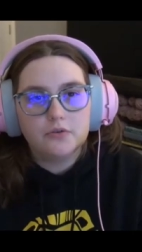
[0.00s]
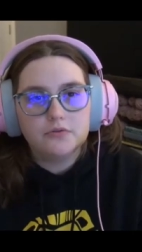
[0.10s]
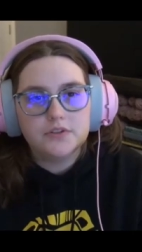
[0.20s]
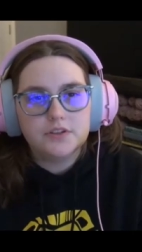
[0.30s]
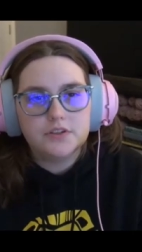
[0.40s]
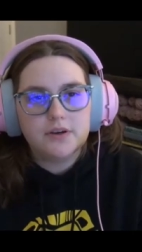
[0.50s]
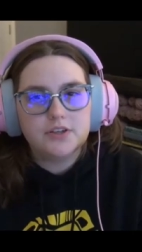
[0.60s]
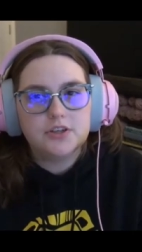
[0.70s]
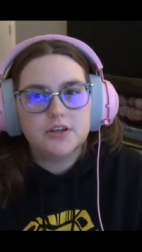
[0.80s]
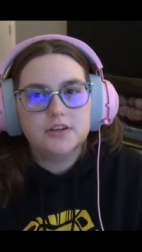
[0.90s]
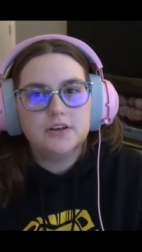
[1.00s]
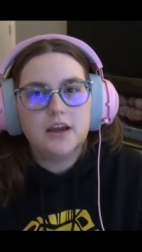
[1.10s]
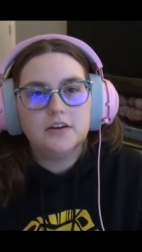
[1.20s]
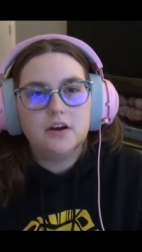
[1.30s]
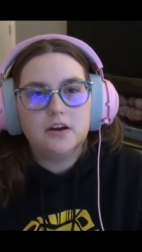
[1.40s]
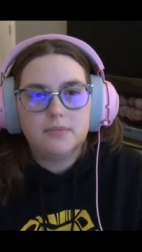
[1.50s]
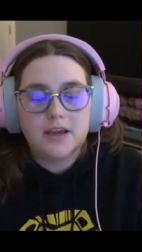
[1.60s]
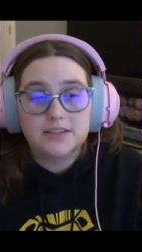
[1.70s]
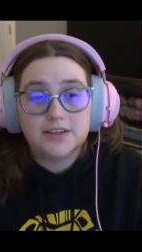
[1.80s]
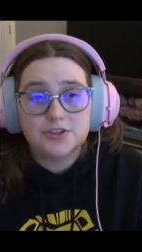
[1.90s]
own situation and not
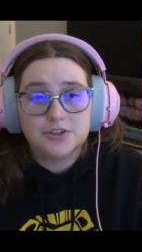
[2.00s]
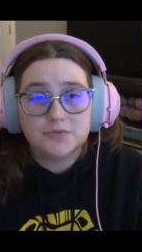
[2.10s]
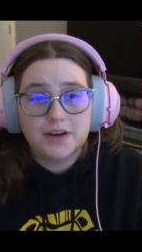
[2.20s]
pay attention